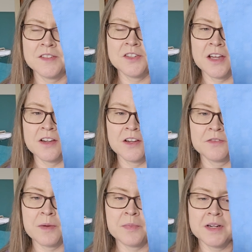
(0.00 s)
jacquard
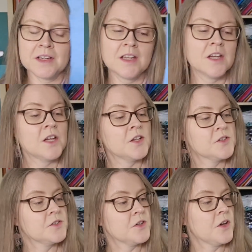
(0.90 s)
fabric.
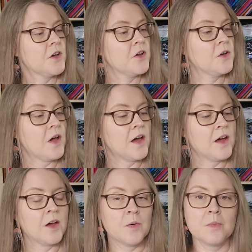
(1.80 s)
So
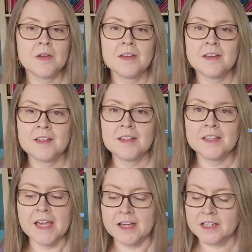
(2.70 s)

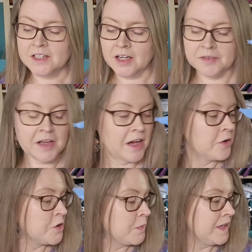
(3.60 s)
yeah, I've cut out
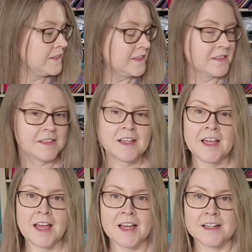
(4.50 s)
all the pieces,
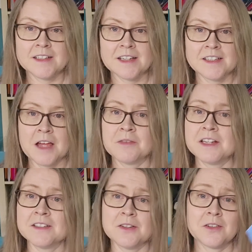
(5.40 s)
and it
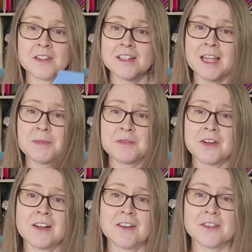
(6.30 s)
definitely is not going to take me
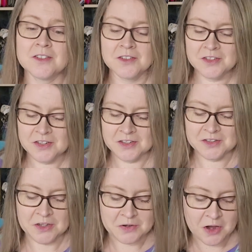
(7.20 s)
very long to
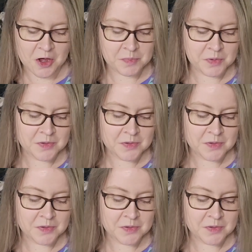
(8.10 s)
sew up.